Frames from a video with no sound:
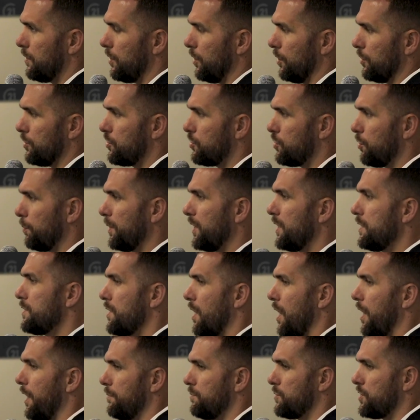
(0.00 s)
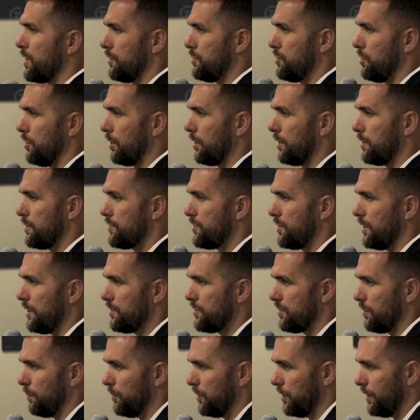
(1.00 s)
There's too many times that you're going to see
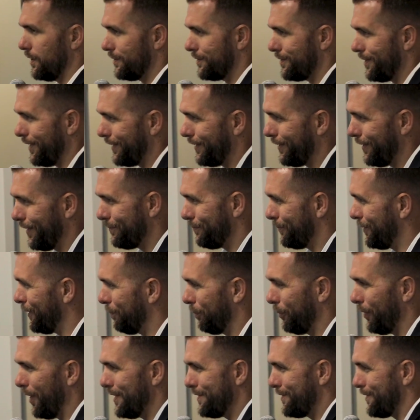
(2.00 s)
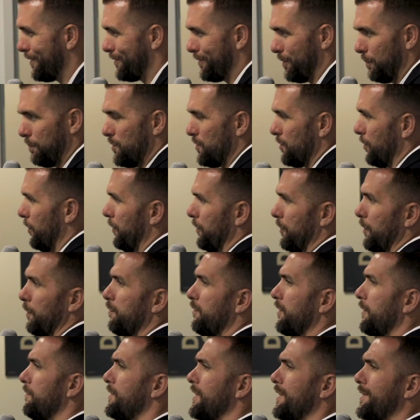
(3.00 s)
someone and it's like the price is absurd. They're
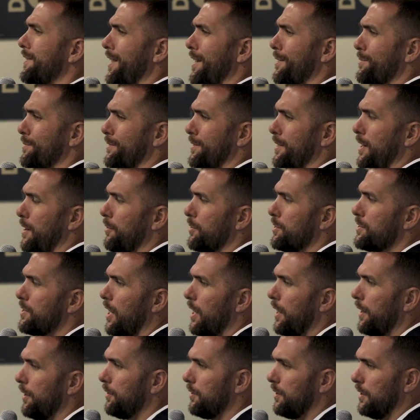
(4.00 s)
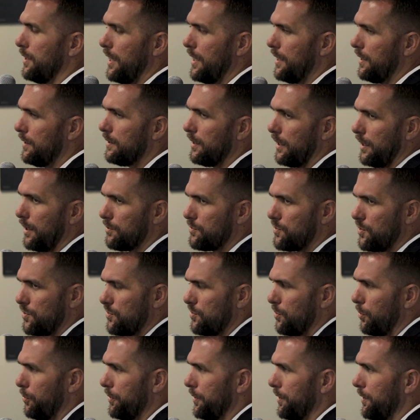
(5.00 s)
$50,000 higher than anything else that's
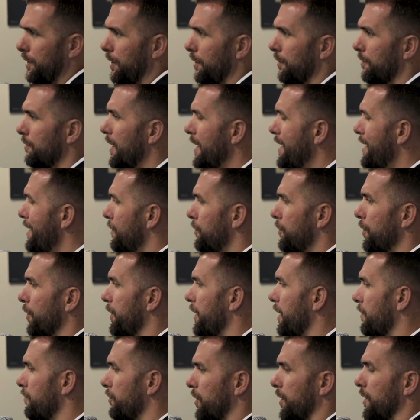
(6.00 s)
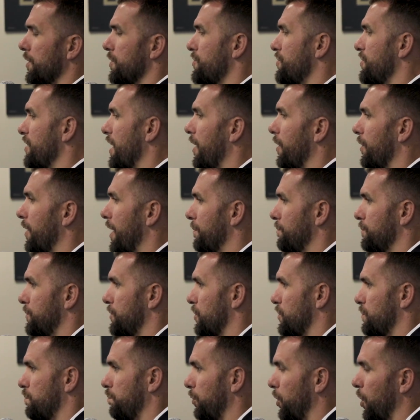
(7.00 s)
sold in there. They're never going to sell. I'll
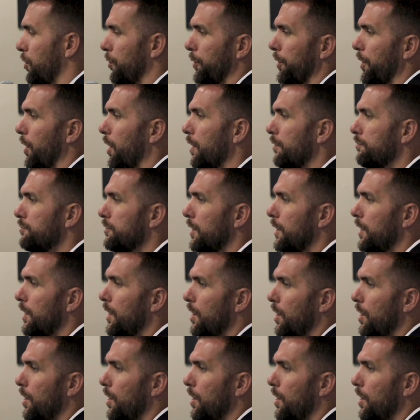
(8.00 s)
just blow it off.